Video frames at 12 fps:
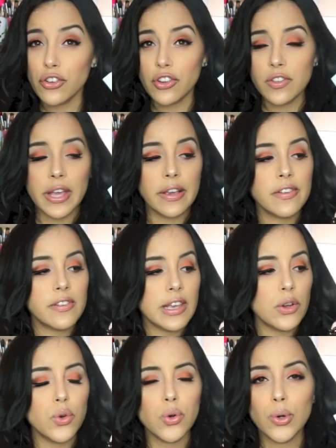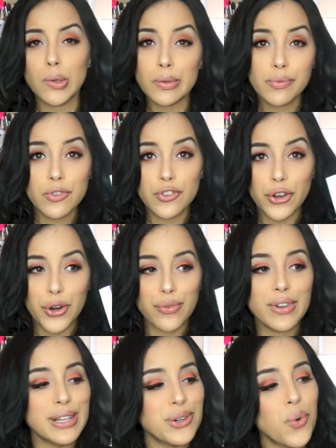are just like single
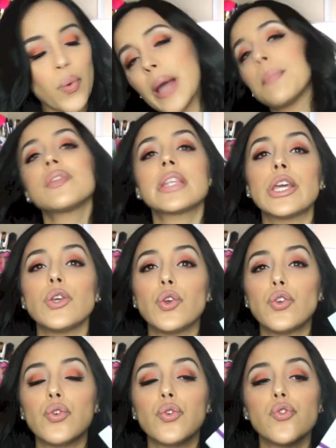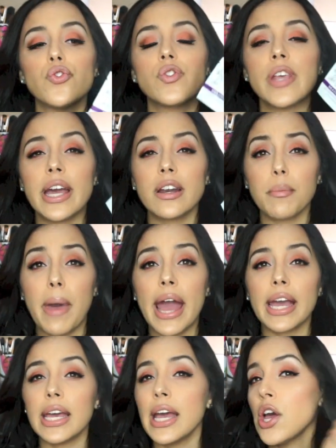serve little wipes that you use. You take out of the
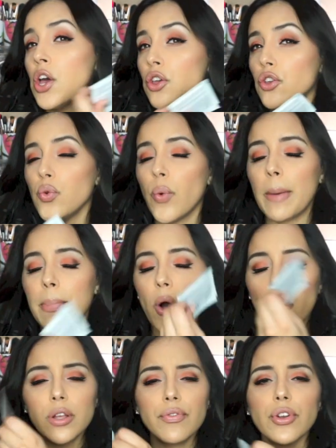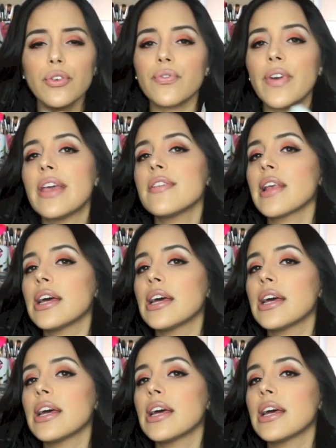packet, you wipe it all over your face